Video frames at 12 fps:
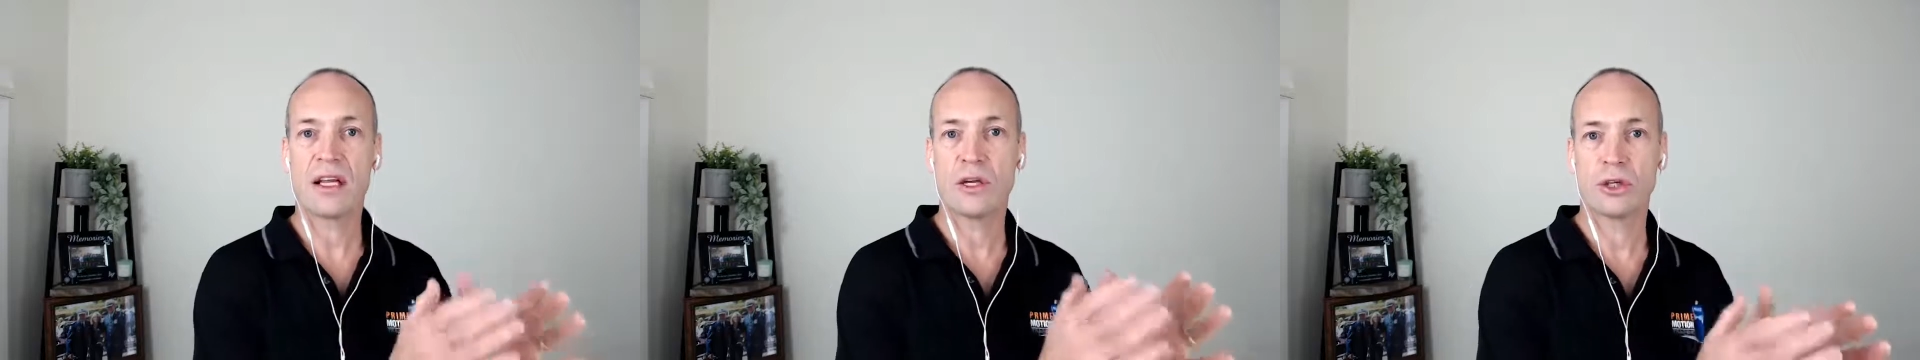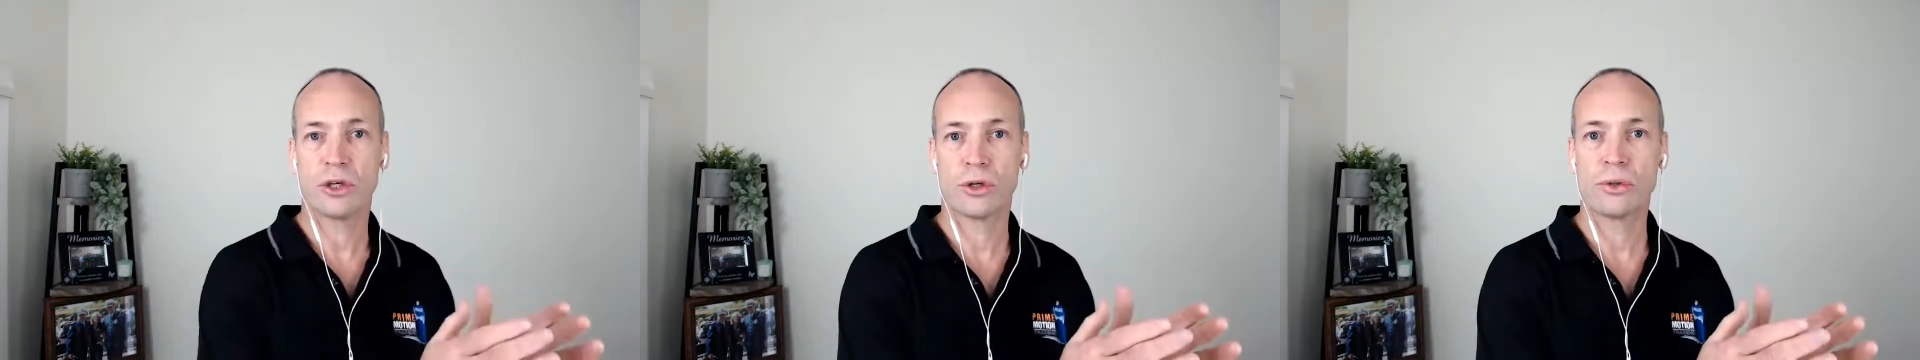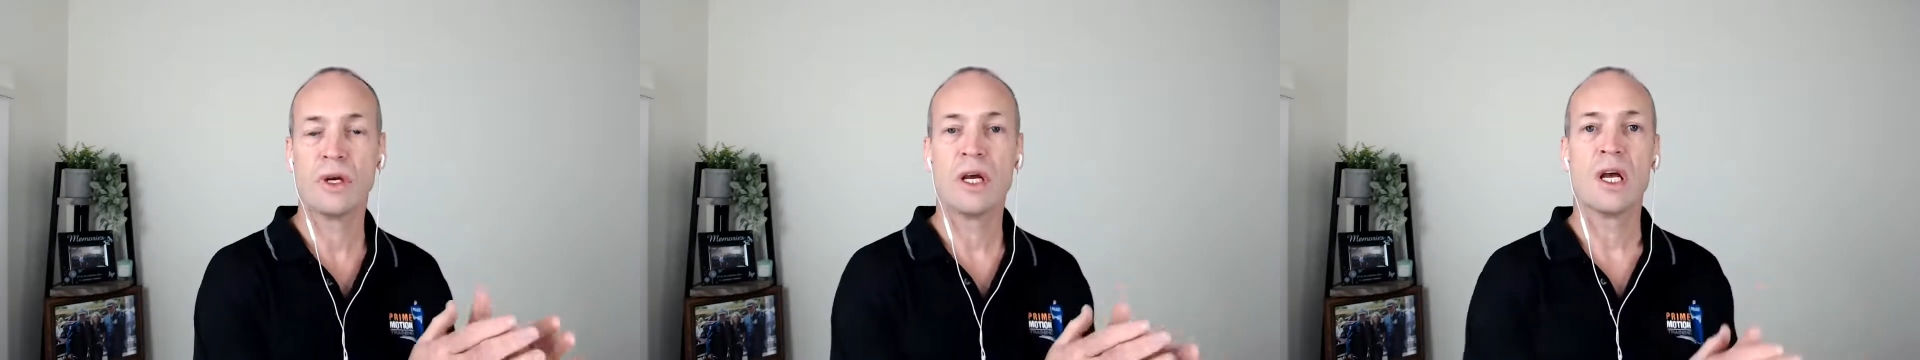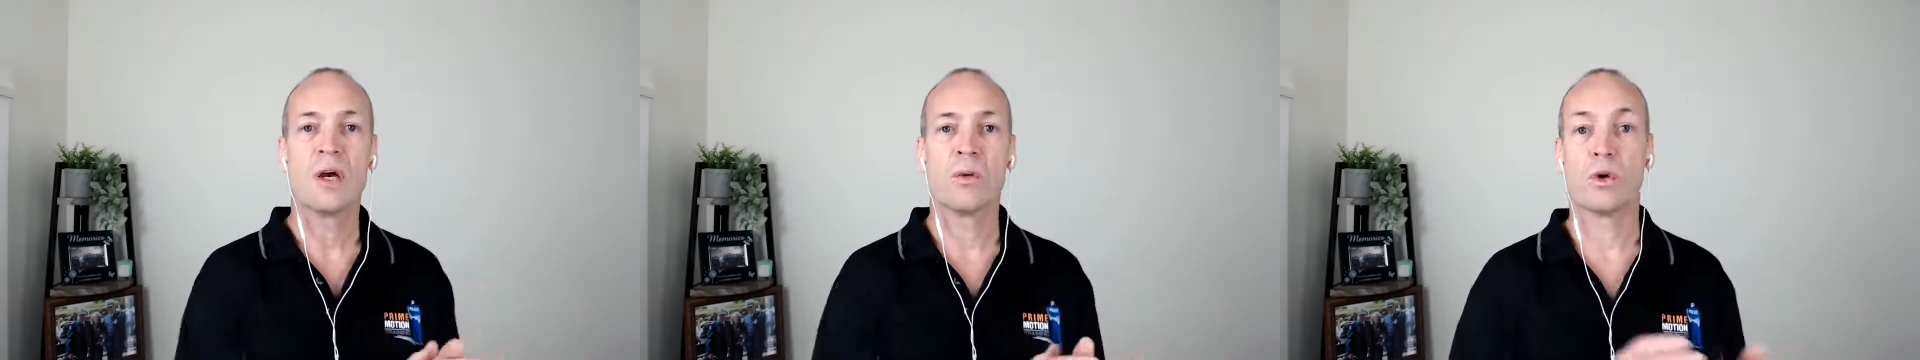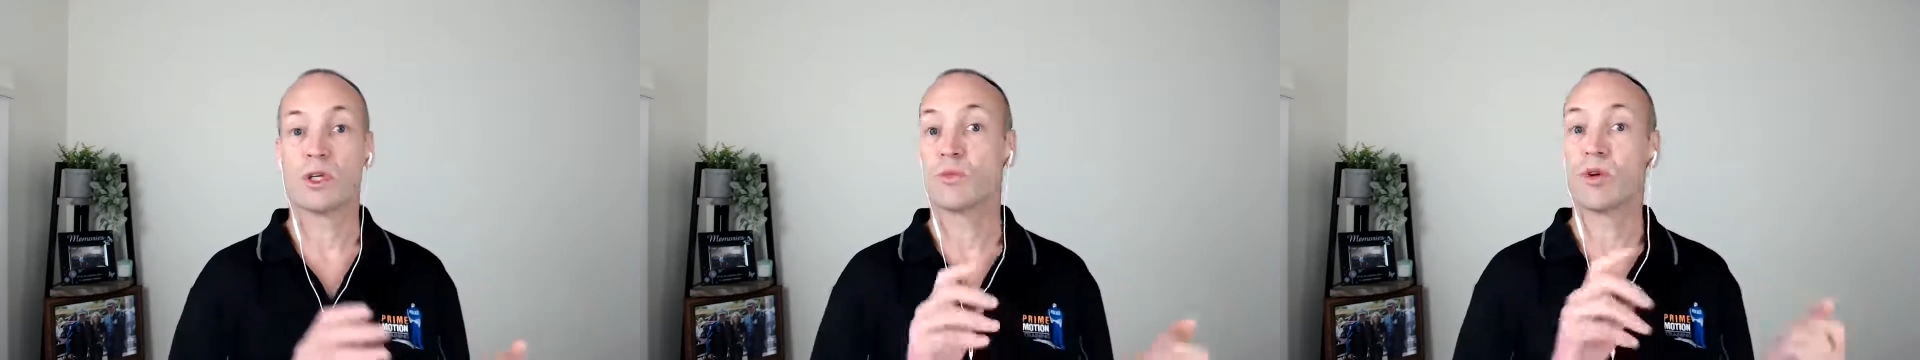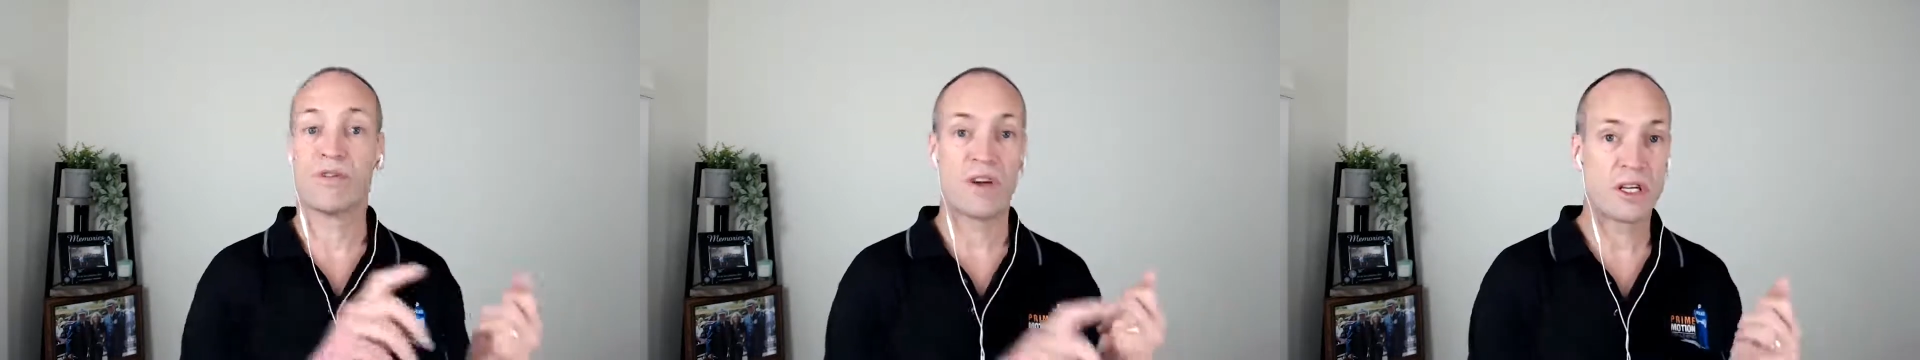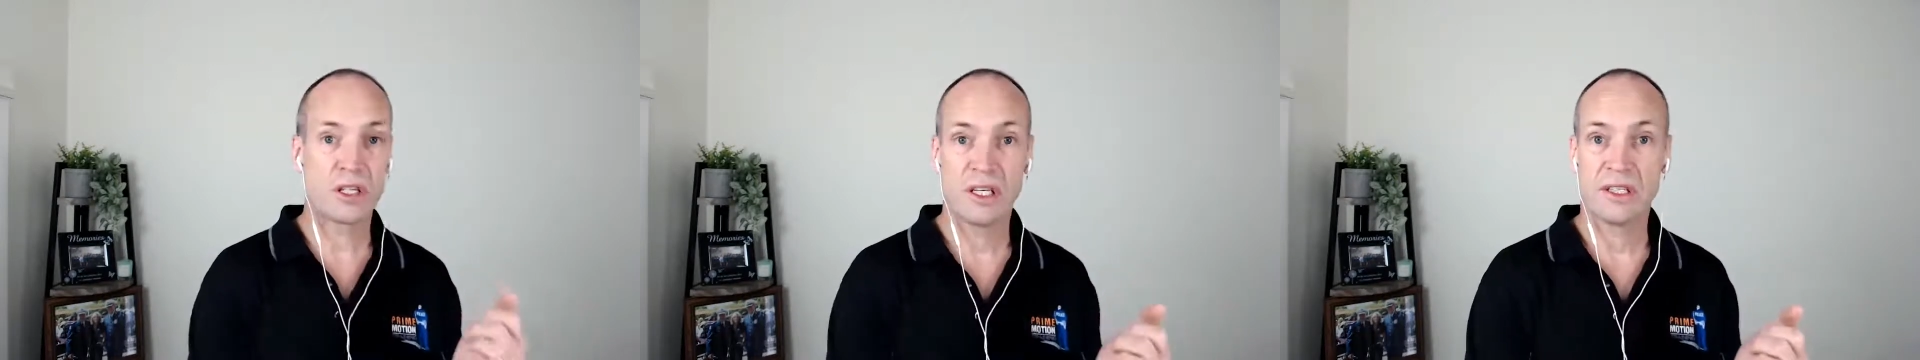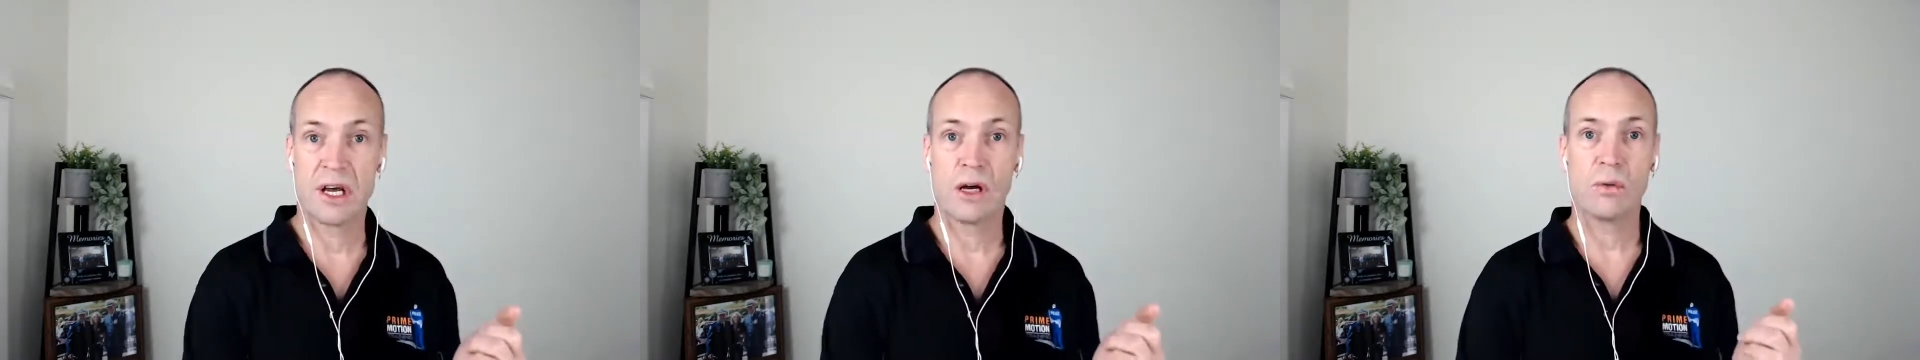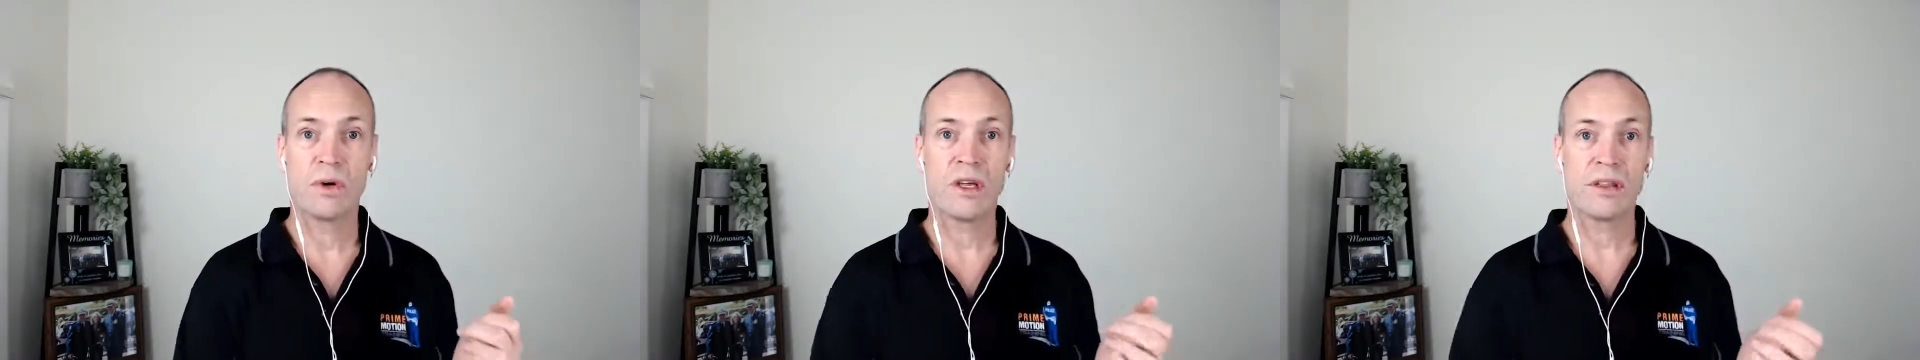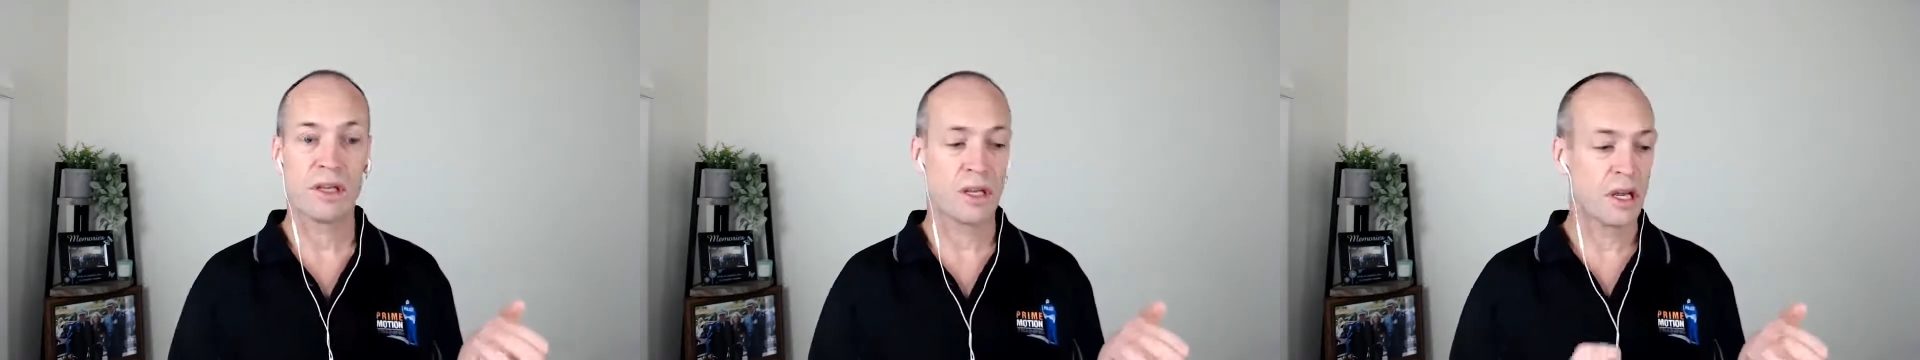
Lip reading: issue was professionally dealt with,